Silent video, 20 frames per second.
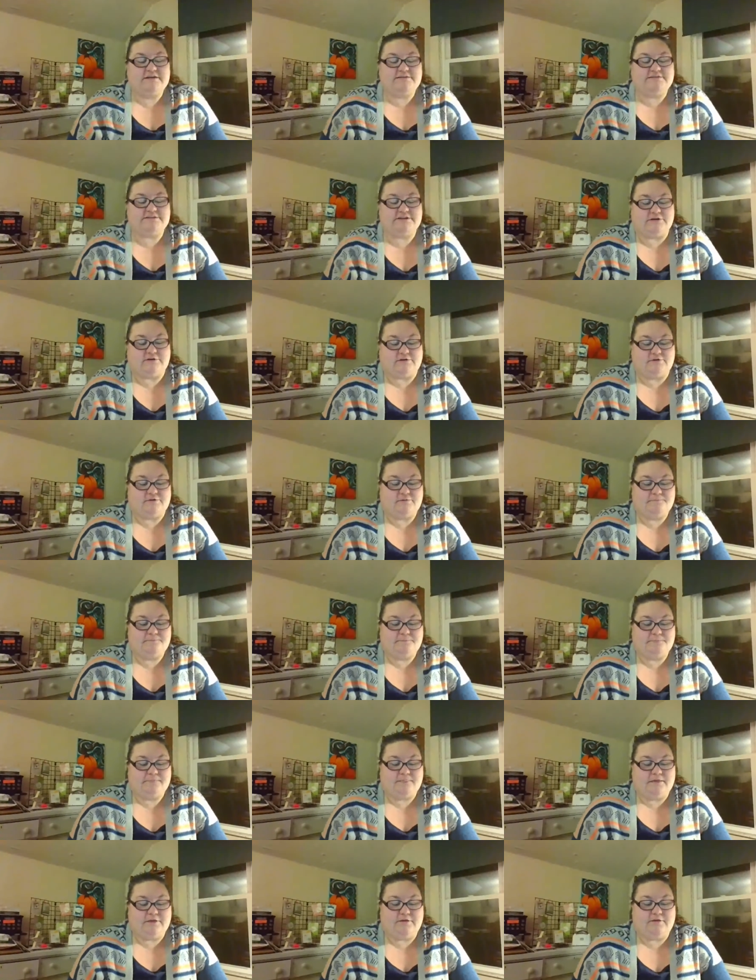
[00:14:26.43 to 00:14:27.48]
So
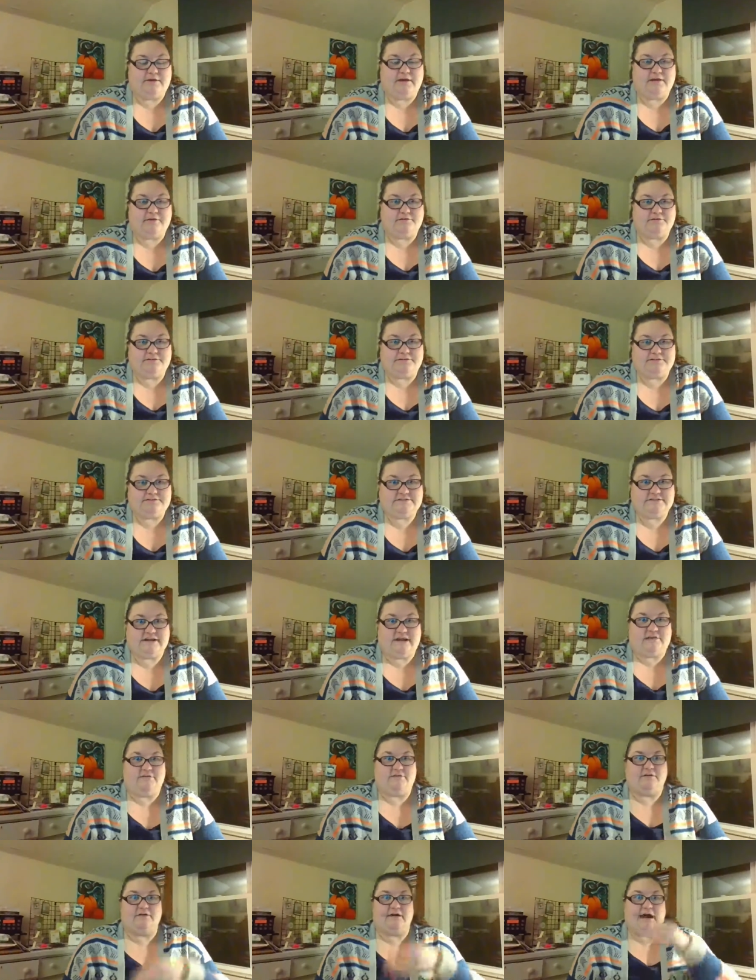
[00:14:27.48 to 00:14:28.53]
you get your list
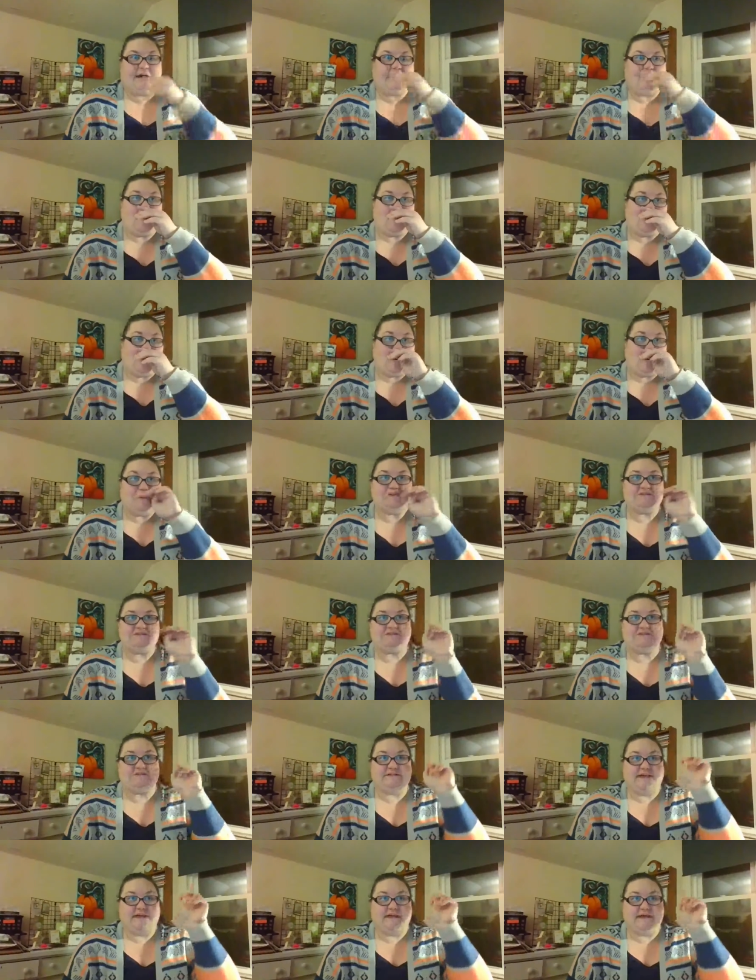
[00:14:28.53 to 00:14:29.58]
together. I will post
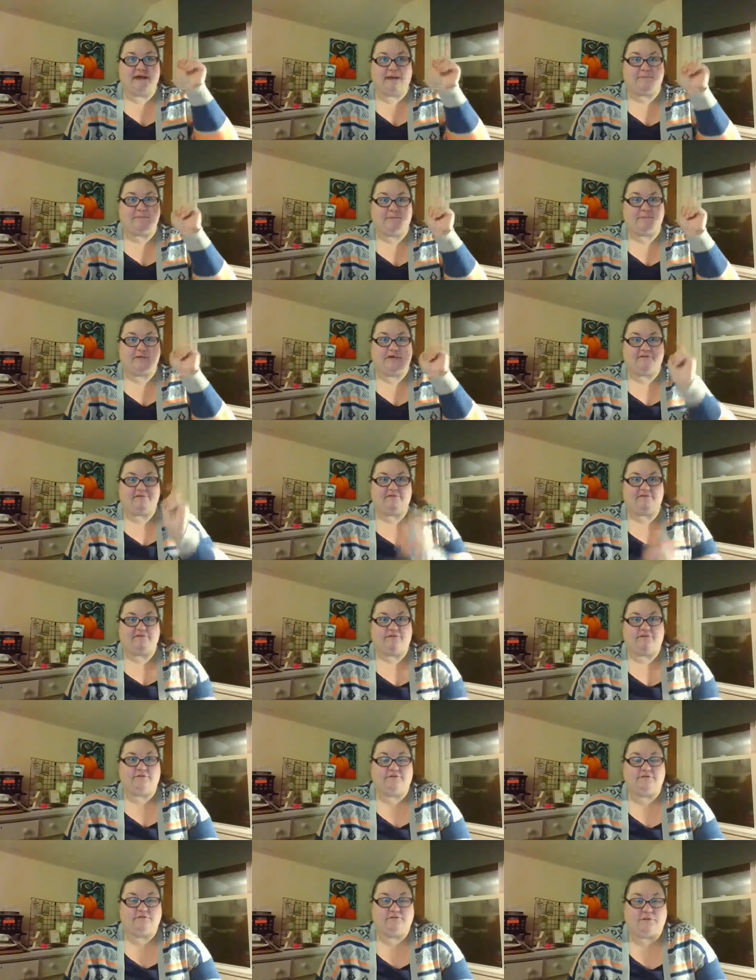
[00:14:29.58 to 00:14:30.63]
a link up above in
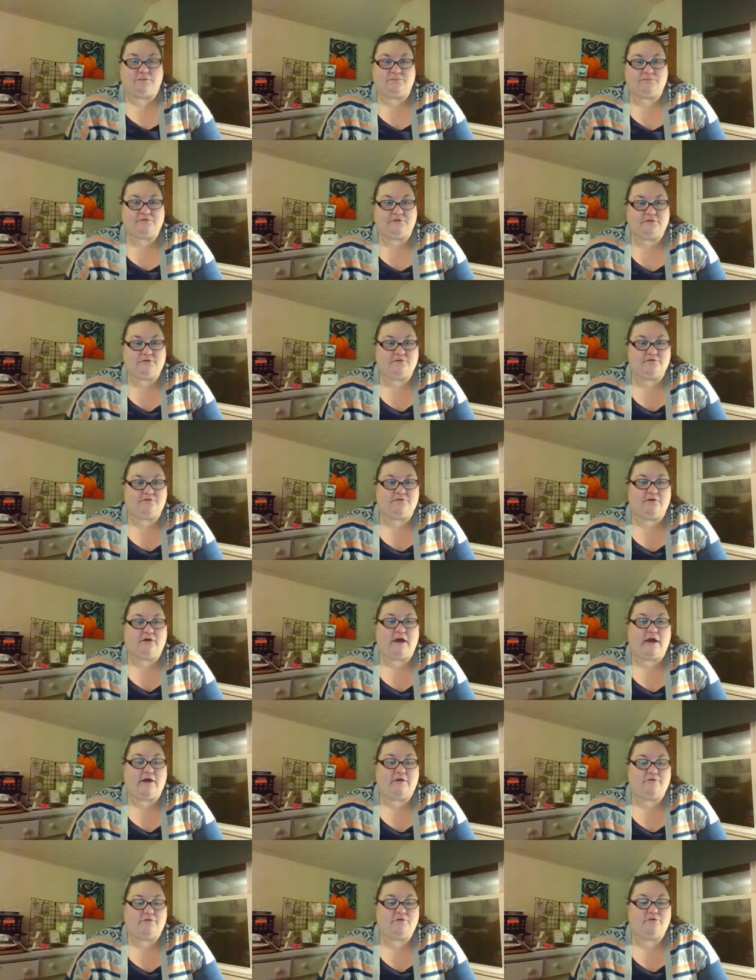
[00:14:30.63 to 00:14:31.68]
the description for
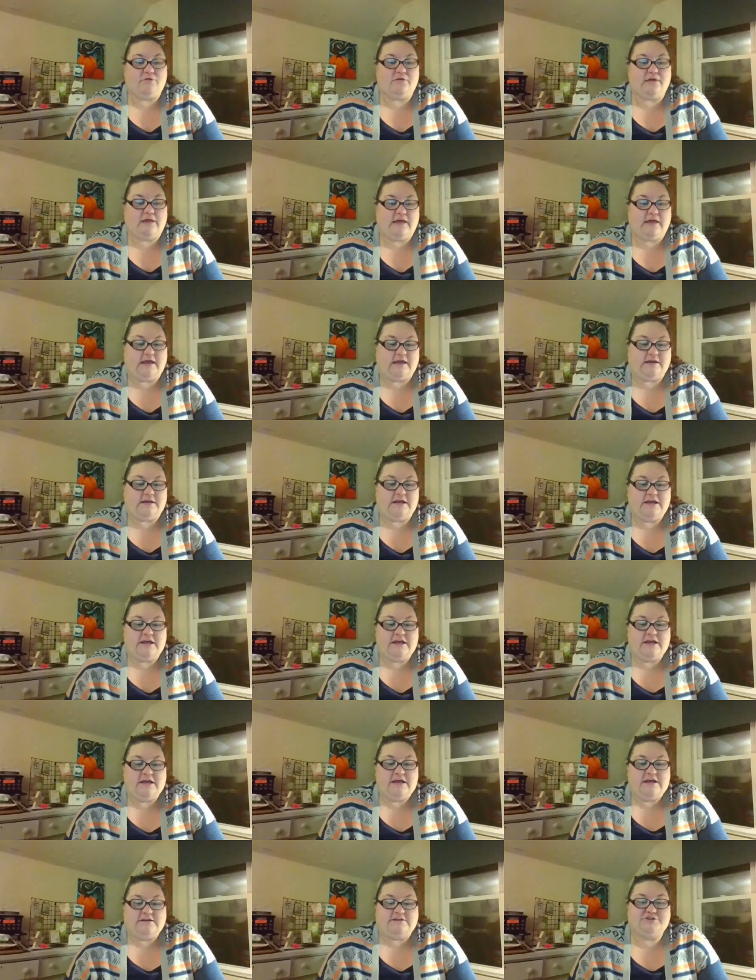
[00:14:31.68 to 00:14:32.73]
how you can
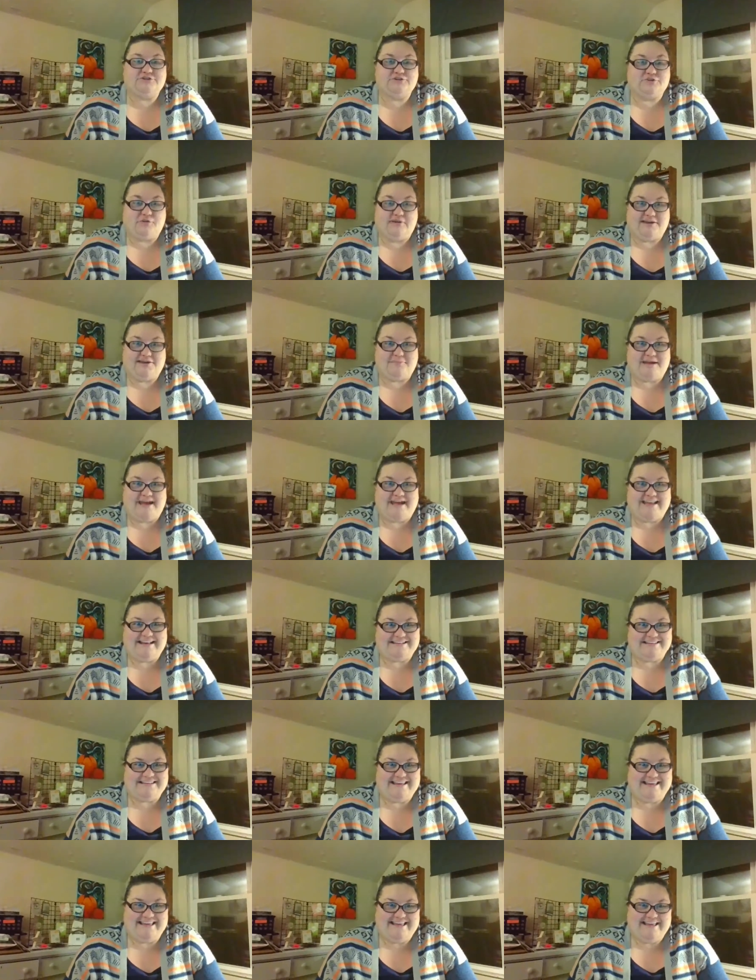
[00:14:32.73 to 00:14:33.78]
join my
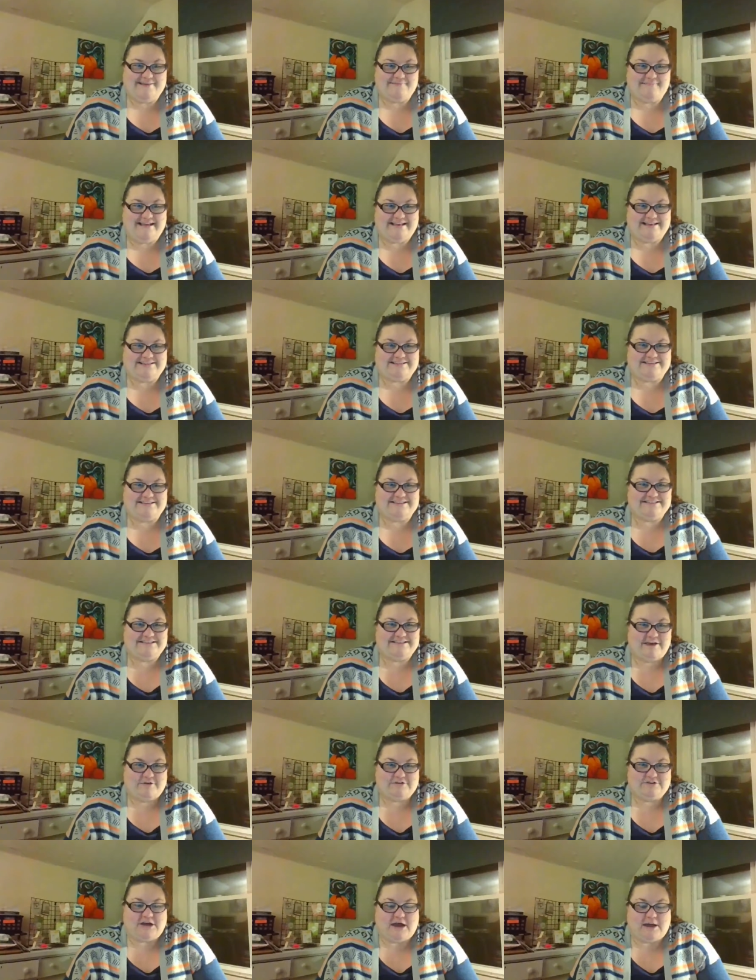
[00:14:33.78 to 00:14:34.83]
team as a
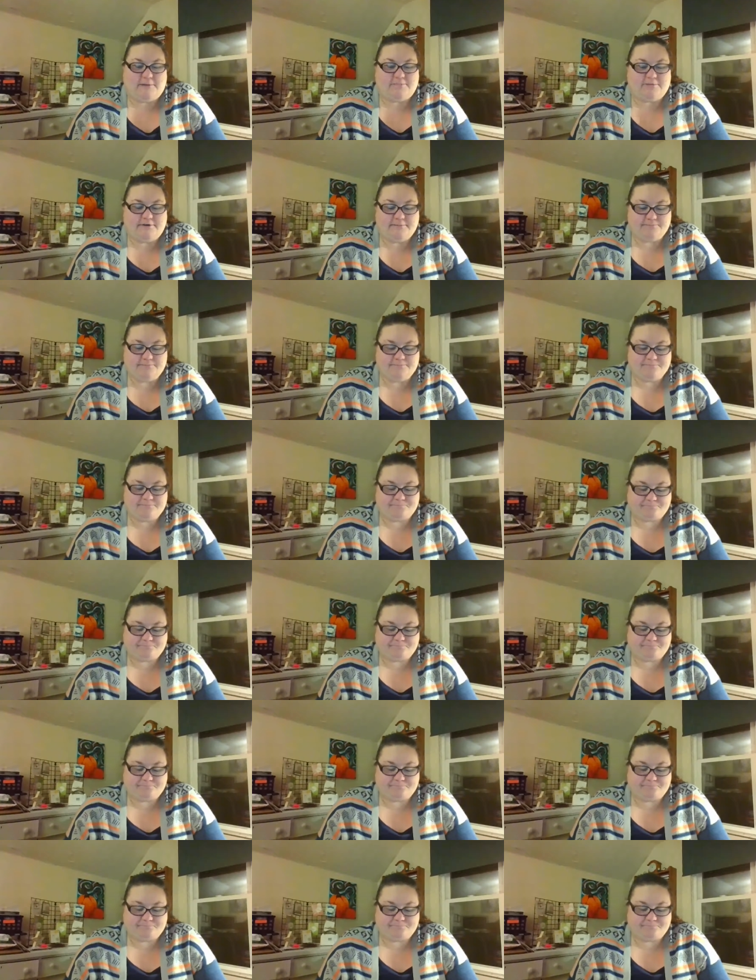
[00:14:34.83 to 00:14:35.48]
discount shopper.